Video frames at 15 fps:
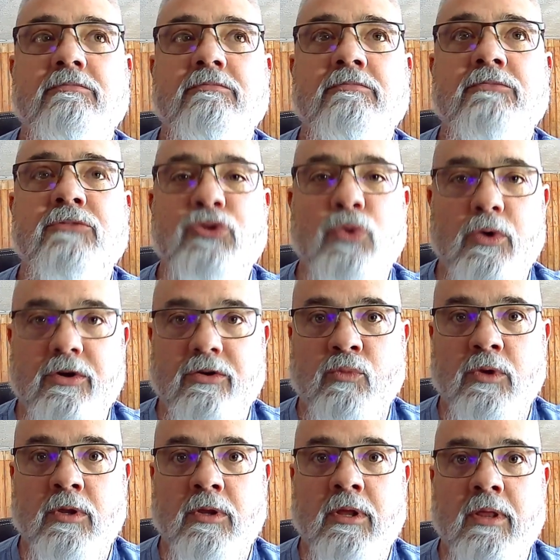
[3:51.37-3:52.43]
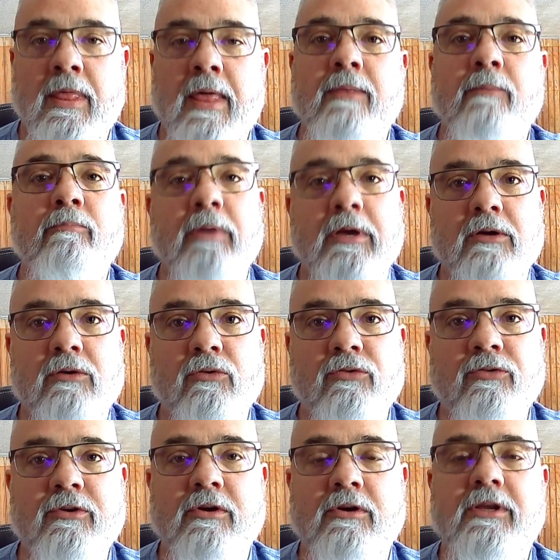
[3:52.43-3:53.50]
shortages. And then the mills
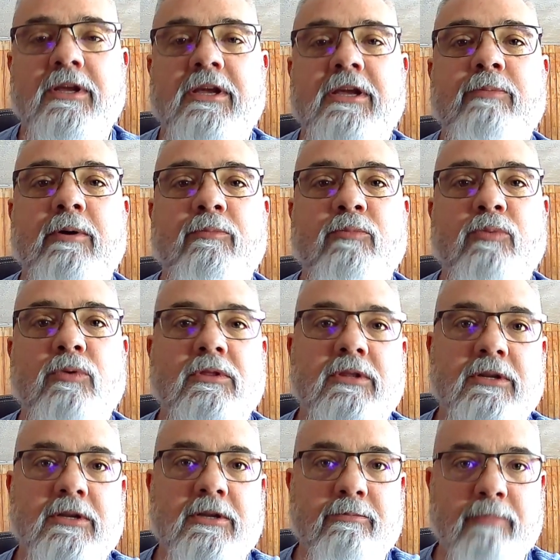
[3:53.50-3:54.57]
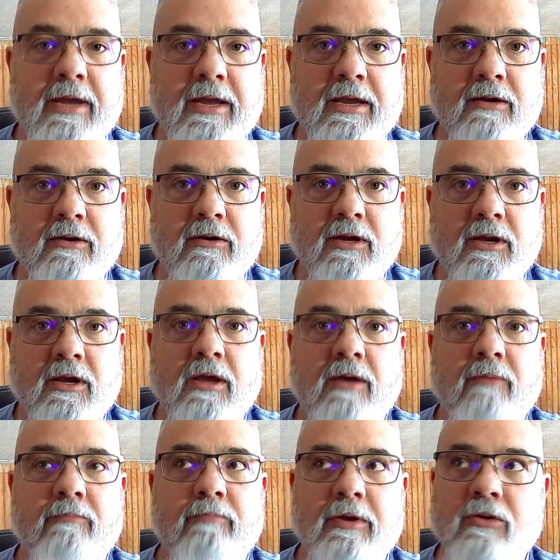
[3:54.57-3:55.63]
couldn't keep up with the demand.
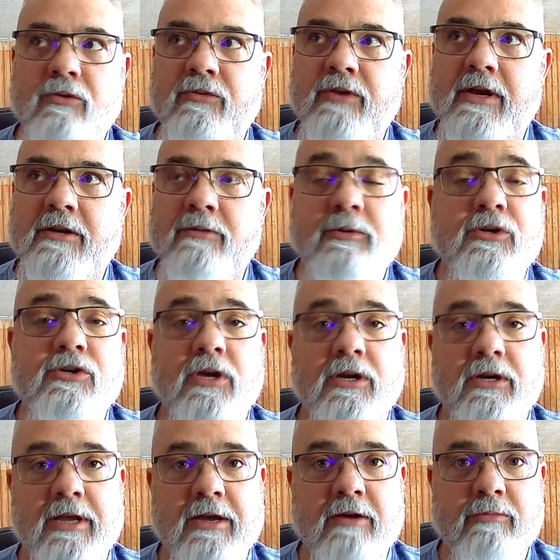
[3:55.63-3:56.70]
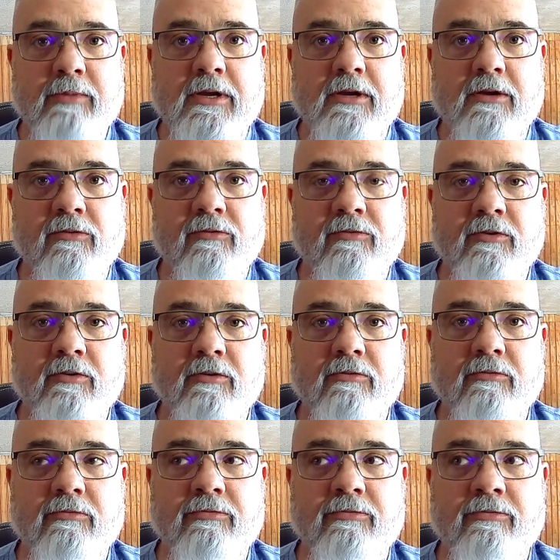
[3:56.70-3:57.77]
Mills had to be shut down because
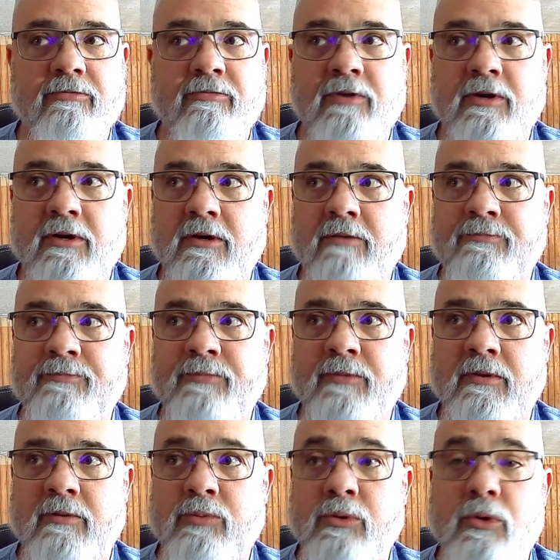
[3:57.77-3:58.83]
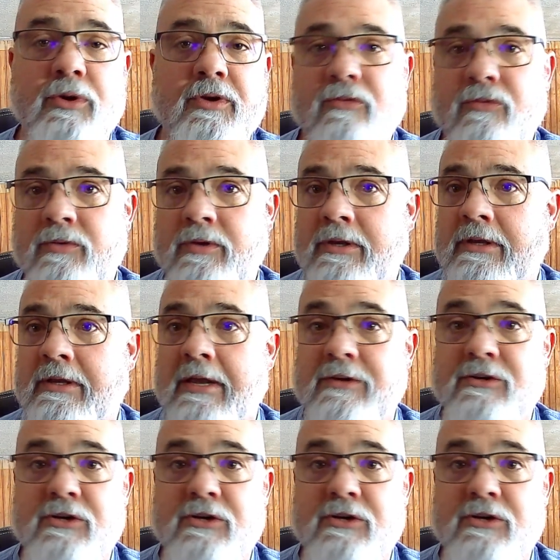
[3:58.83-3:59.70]
of employees catching